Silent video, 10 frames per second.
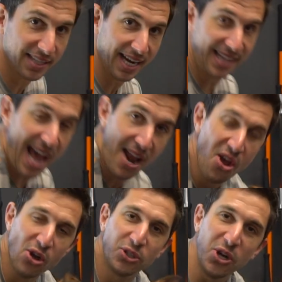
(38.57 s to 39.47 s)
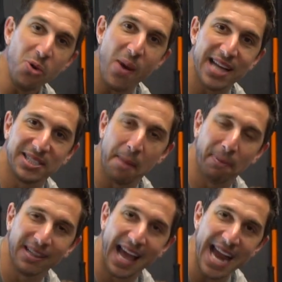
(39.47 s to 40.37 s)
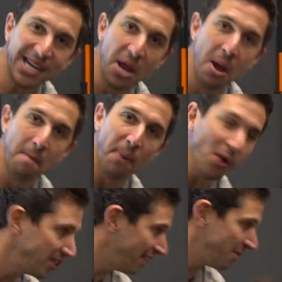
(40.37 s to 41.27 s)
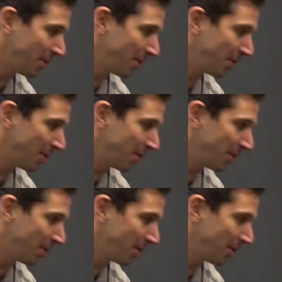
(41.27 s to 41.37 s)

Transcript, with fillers: like that. Two ways to plank. Both of them